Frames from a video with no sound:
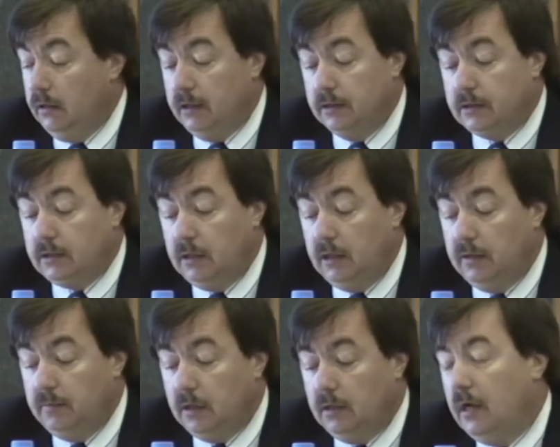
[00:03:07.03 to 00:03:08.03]
that
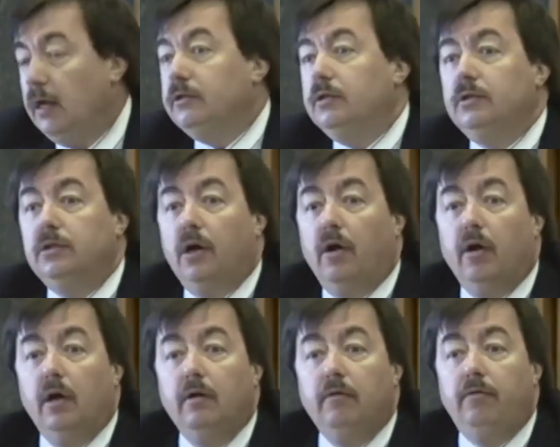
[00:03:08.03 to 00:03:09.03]
seemed
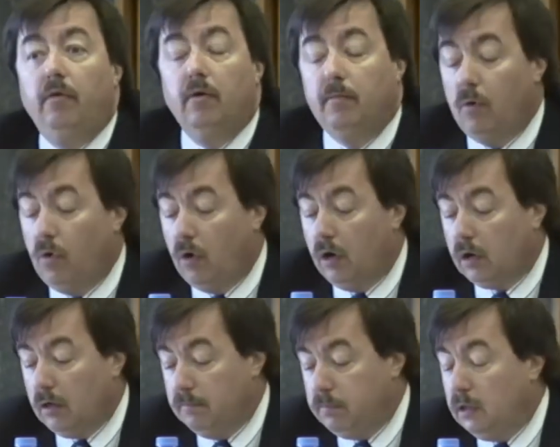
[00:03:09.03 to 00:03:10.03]
necessary for a more
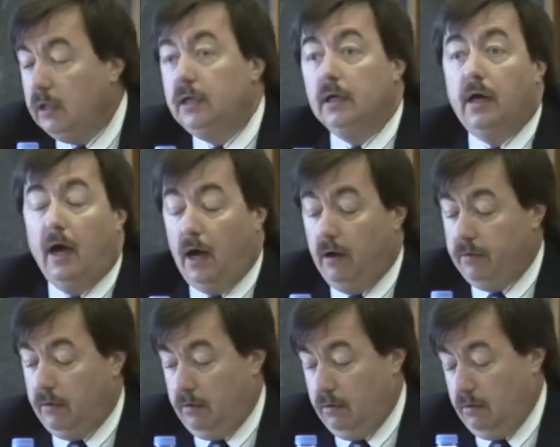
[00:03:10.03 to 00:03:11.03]
complete account.